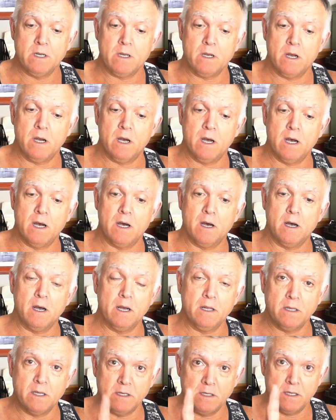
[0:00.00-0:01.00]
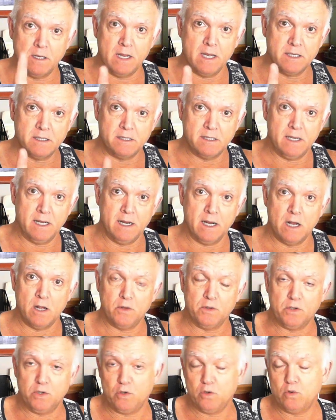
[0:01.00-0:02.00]
And then the next thing I'll
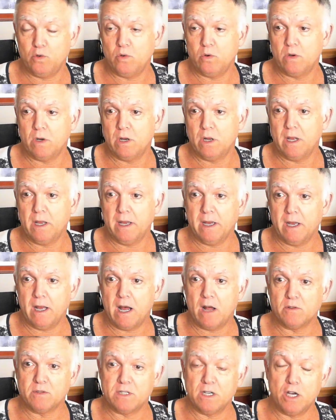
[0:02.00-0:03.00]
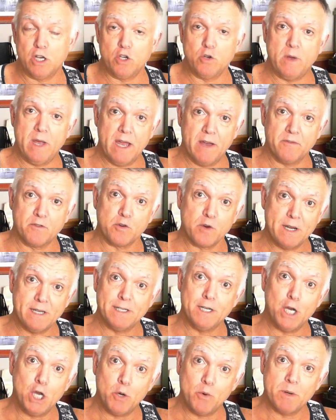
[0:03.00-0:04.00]
do, I'll tell you after I
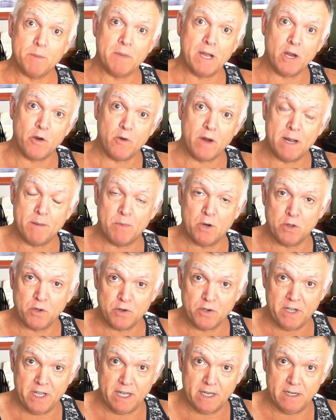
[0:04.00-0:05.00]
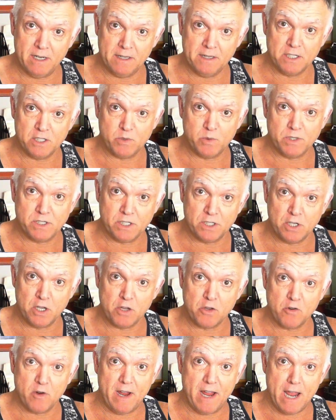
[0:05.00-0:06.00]
tell you what my grandmother did, and this was
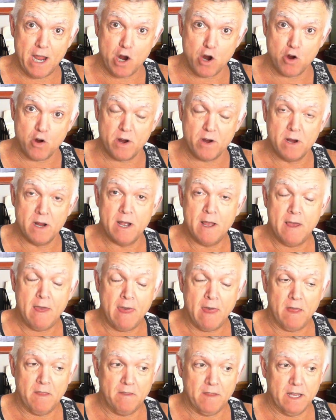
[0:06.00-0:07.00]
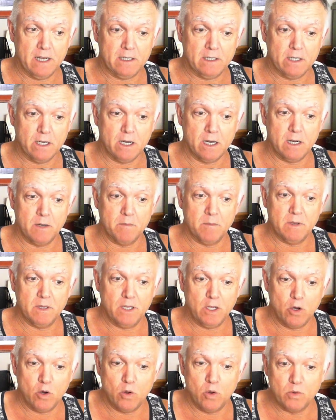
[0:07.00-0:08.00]
another error that
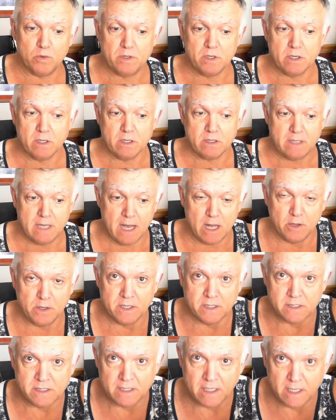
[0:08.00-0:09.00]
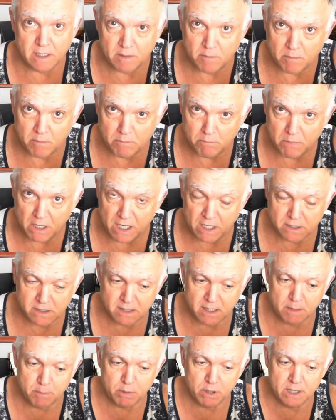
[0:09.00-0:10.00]
the old Italians did, because
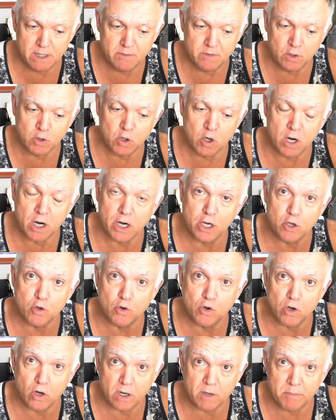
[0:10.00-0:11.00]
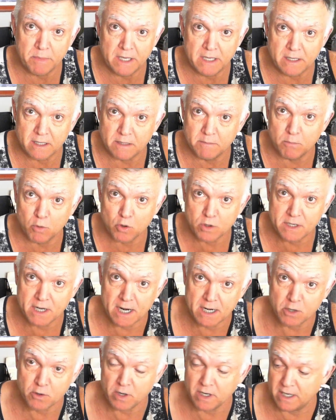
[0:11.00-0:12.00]
they believe the longer you cook meat, the more
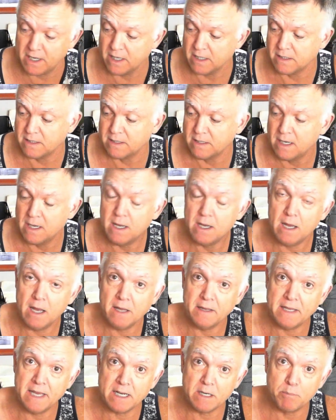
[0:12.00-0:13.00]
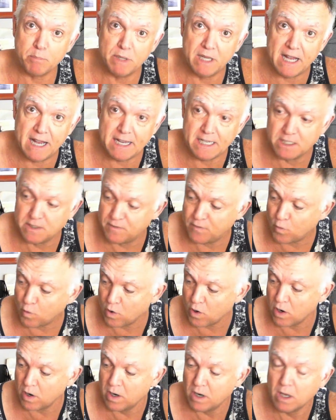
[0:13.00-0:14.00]
tender it gets, and that applies
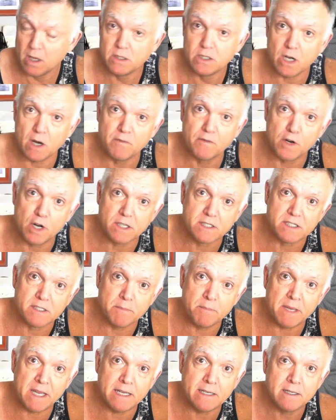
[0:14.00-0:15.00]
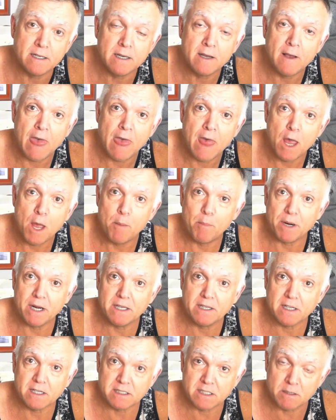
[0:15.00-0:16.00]
for tough cuts of meat, but it
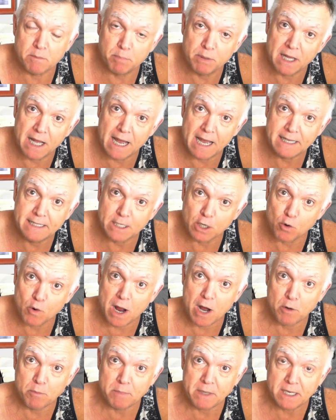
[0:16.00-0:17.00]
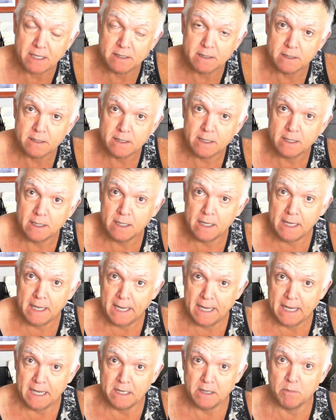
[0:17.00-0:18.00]
doesn't apply to ground meat.
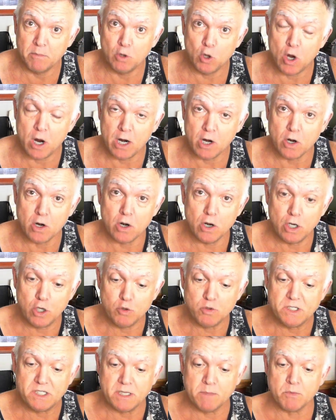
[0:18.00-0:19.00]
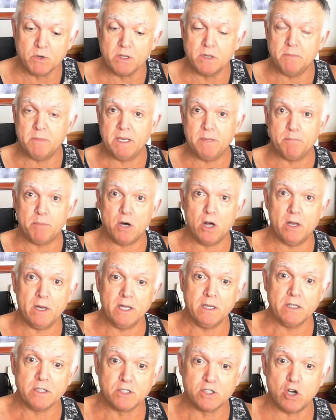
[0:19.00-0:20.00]
And the longer you simmer the meatball
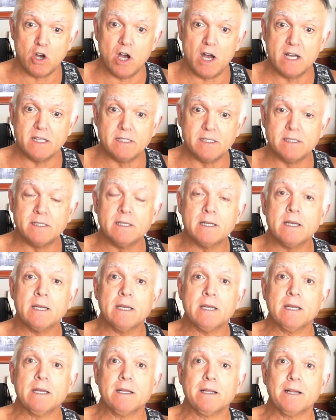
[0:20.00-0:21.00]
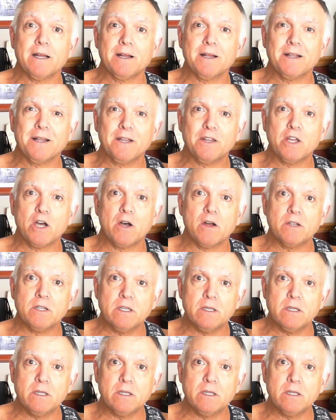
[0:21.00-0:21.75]
in the sauce, the